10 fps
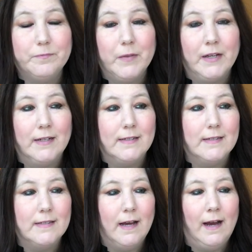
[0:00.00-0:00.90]

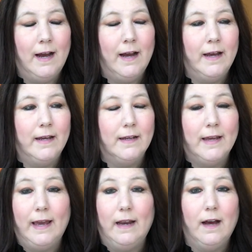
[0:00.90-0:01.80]
Because I
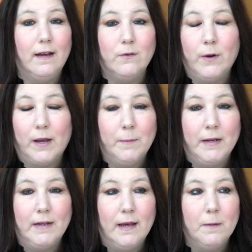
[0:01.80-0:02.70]
cannot
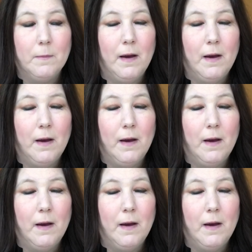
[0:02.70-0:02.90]
recommend him.